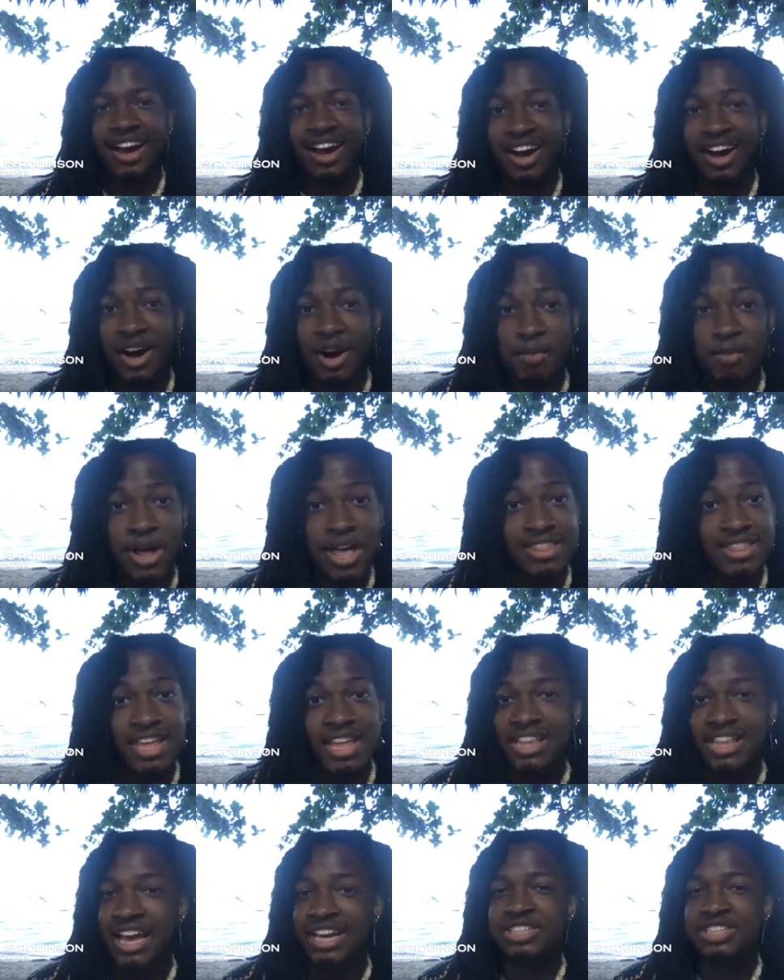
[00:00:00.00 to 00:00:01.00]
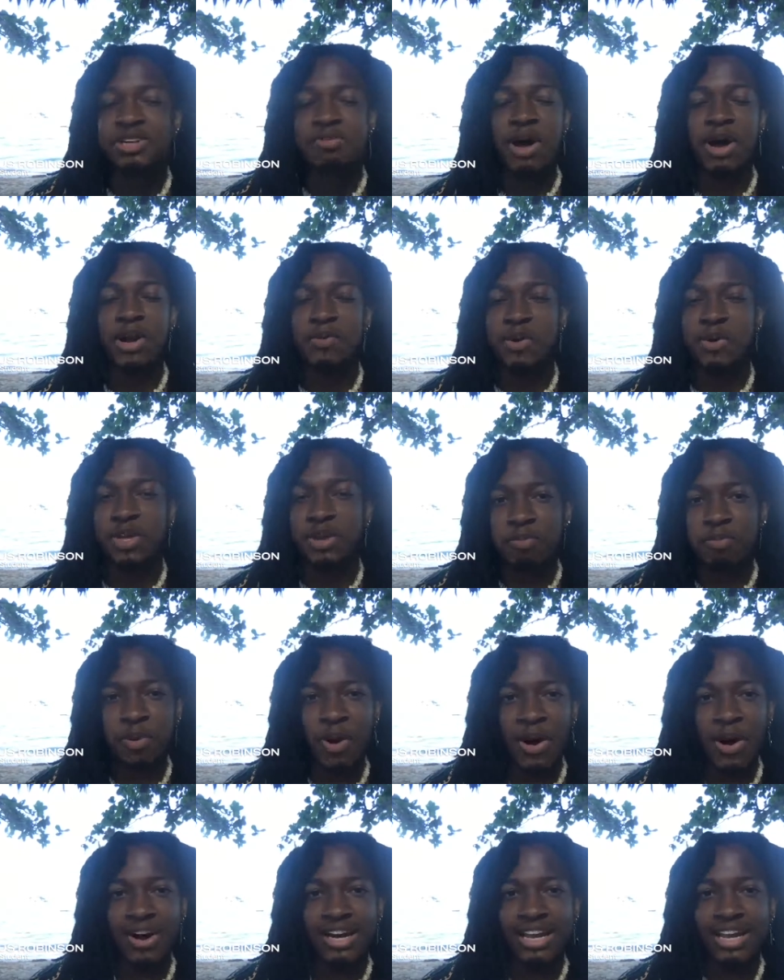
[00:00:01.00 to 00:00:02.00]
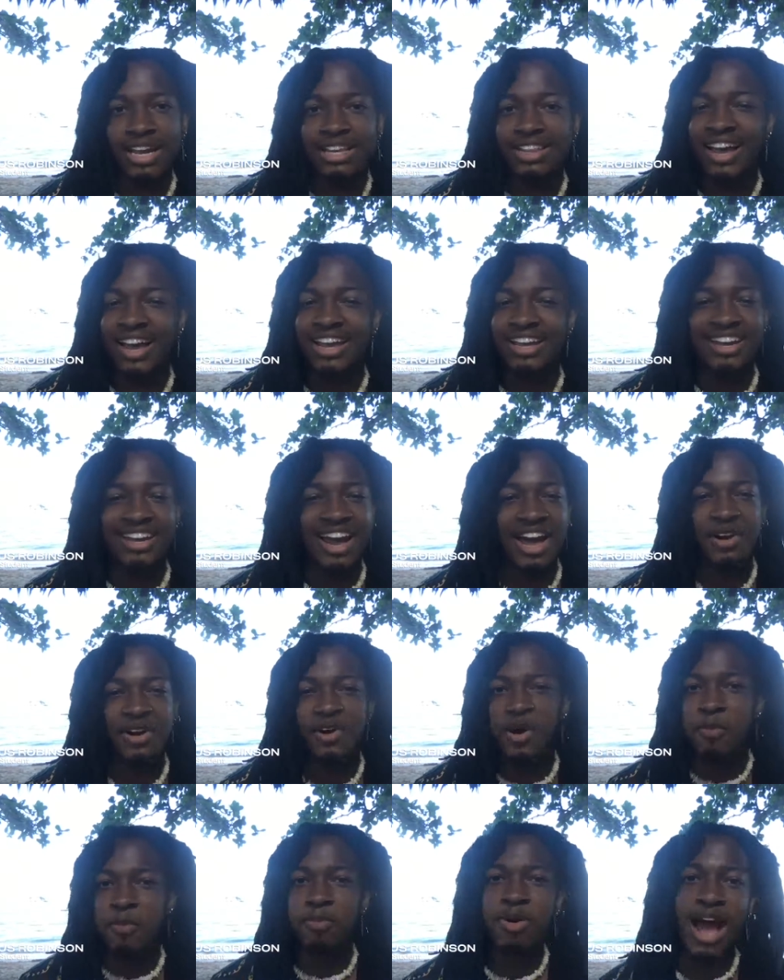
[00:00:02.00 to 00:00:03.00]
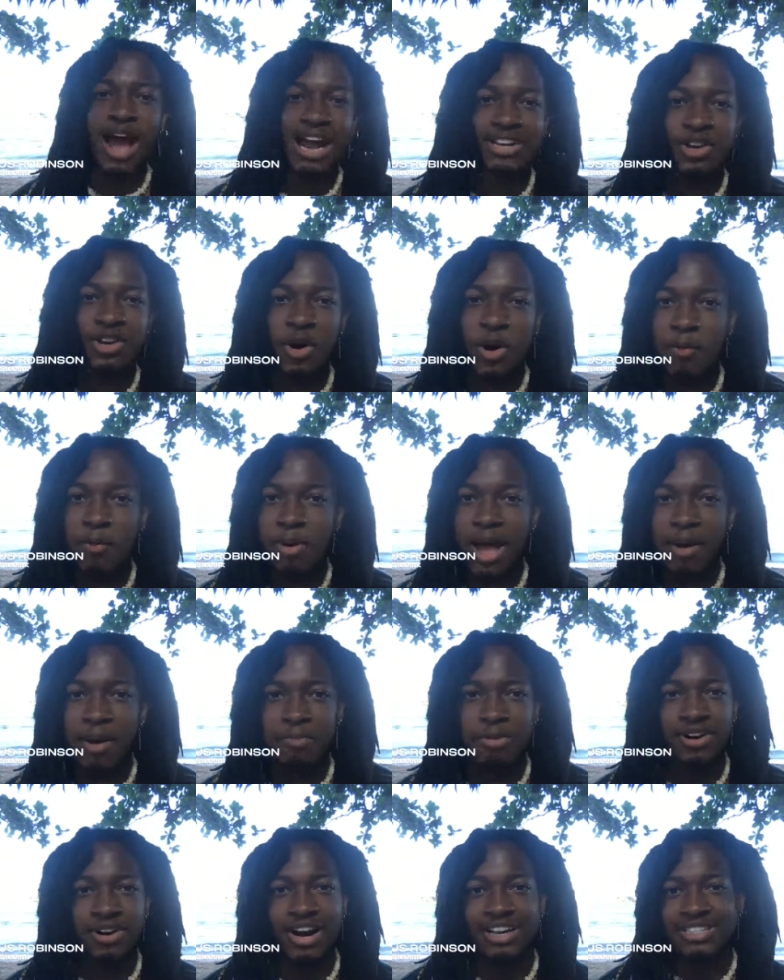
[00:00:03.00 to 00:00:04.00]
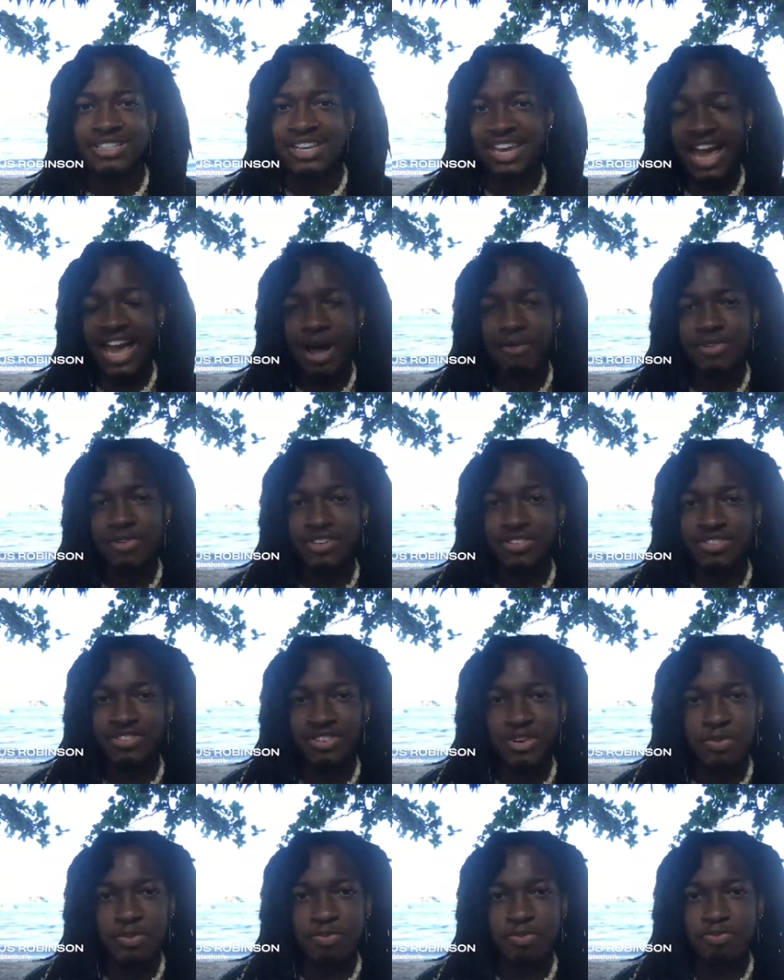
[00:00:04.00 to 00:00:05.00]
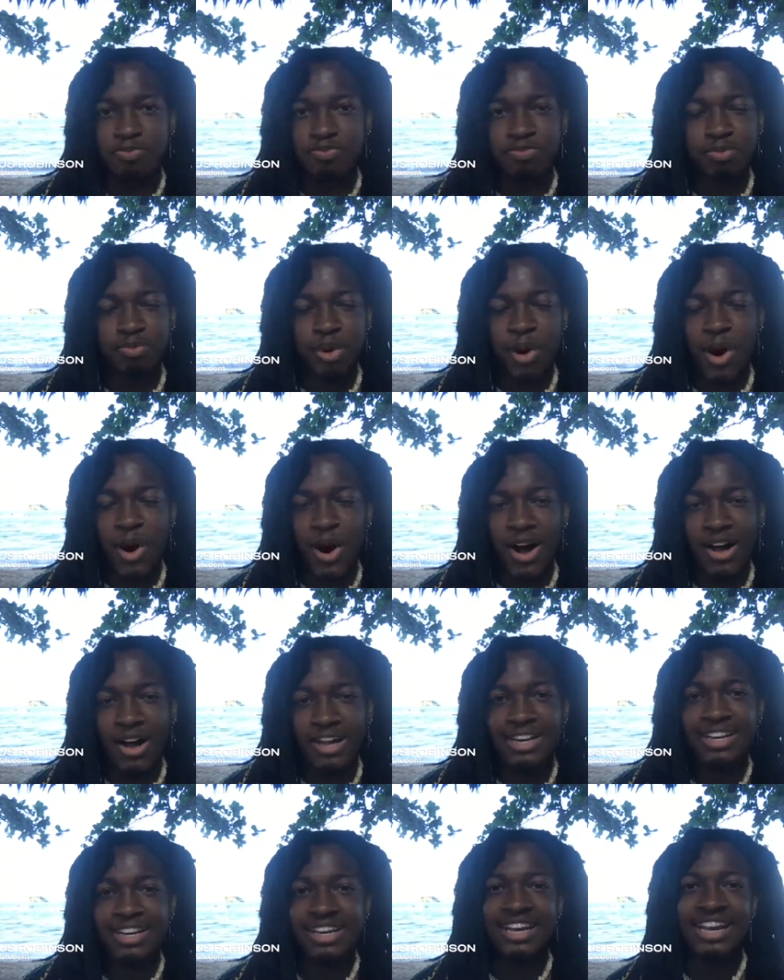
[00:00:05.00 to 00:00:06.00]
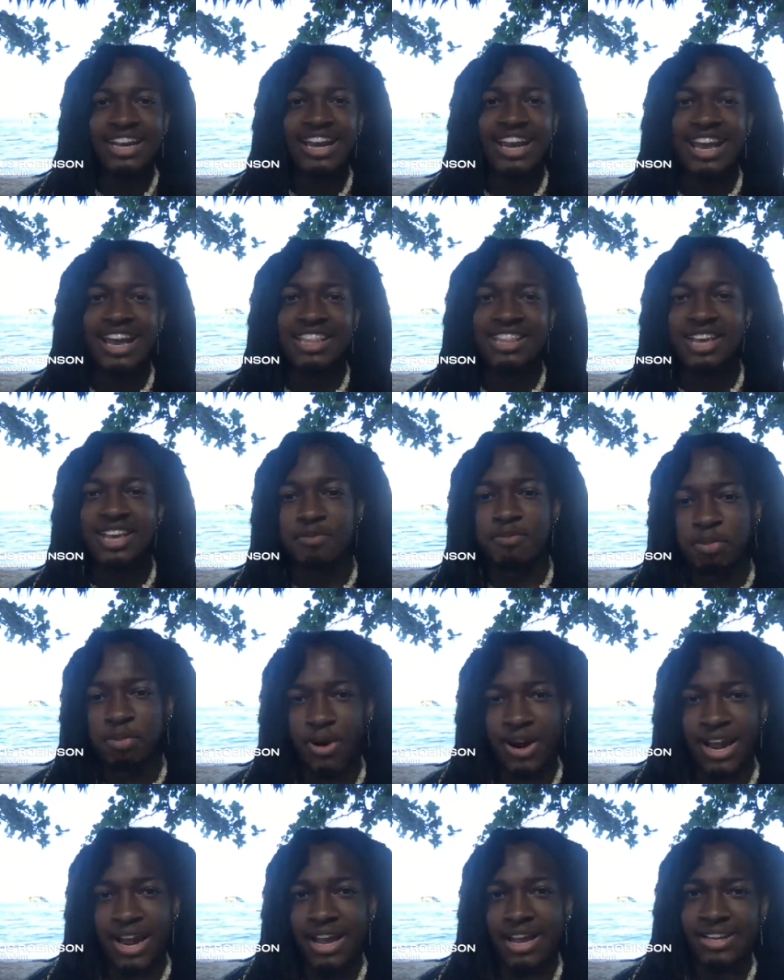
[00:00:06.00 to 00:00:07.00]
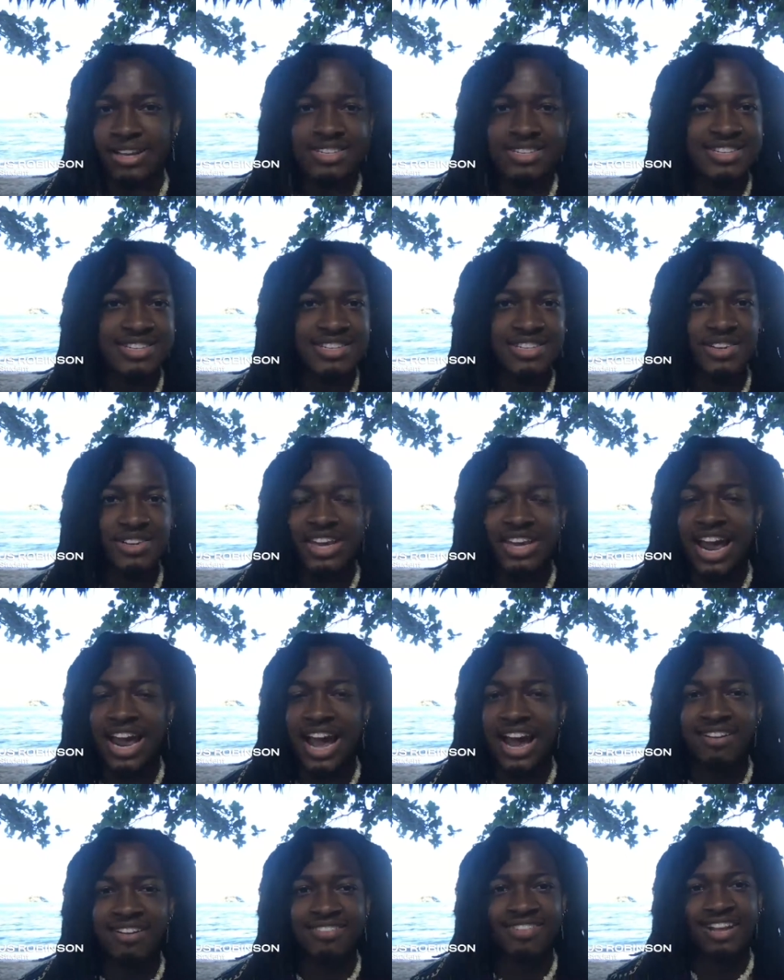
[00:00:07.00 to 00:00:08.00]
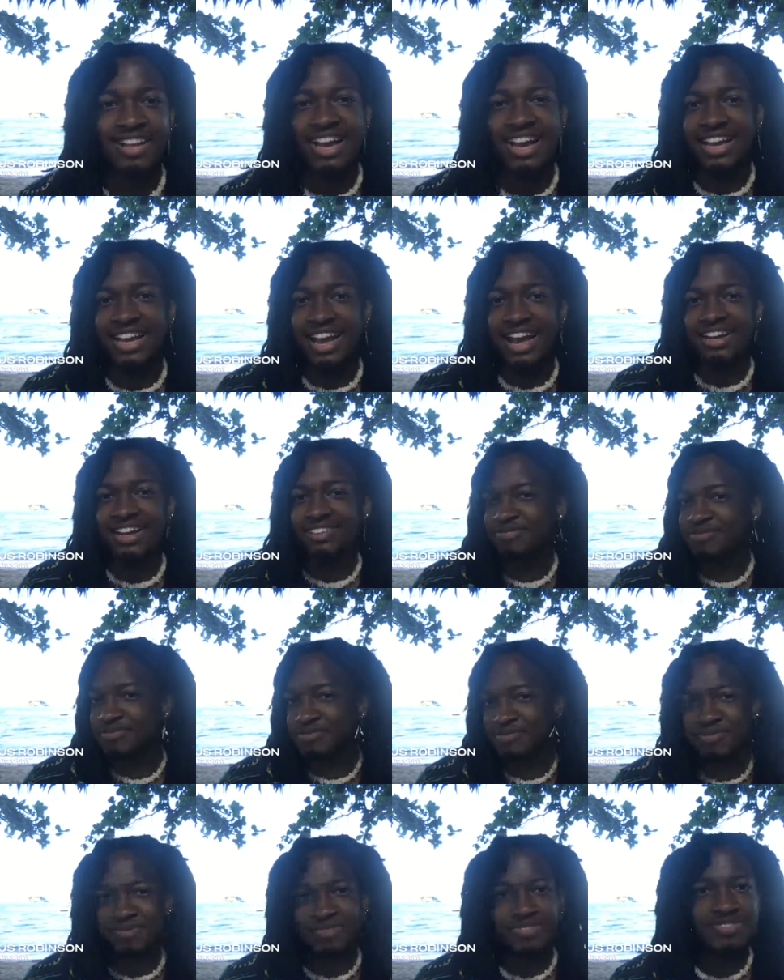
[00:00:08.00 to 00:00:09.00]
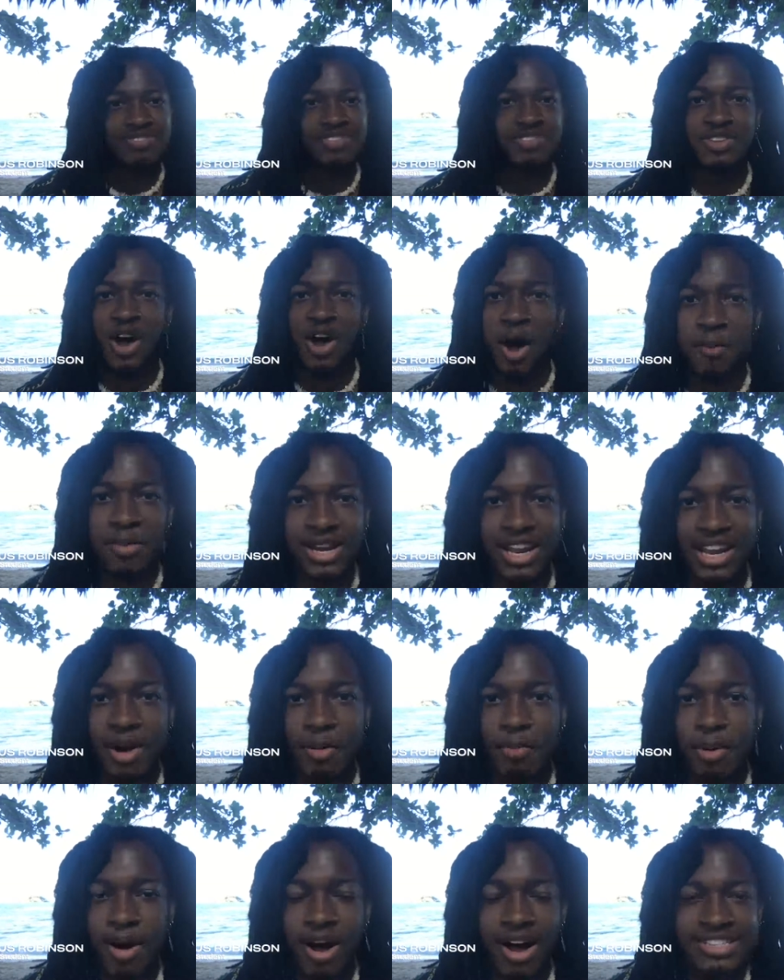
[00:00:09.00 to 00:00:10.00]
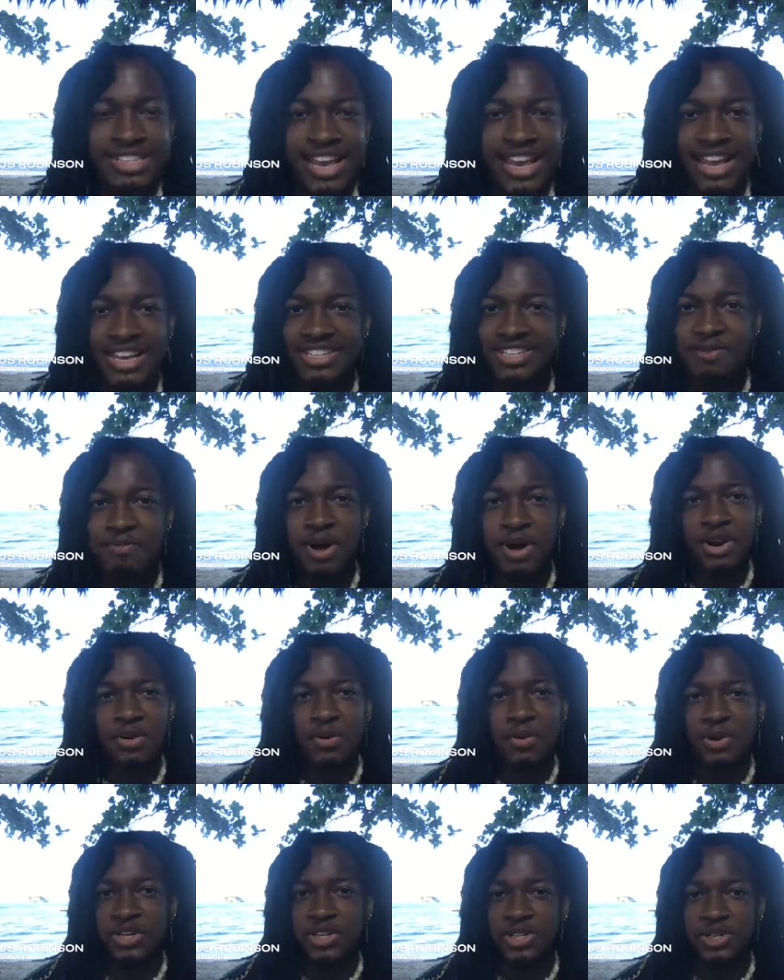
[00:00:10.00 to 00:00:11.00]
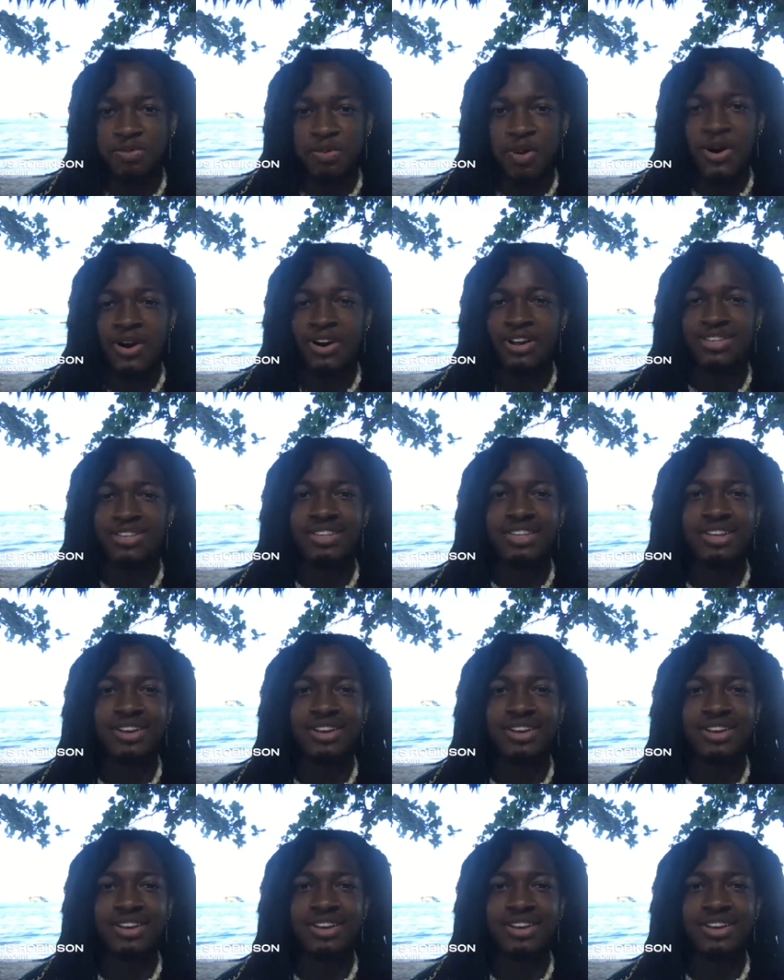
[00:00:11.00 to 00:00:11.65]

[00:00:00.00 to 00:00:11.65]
um, and then like somebody really brawny like i don't know brad culpepper as a captain for brawn and then brains, you could have like Domenick Abbate, somebody really smart,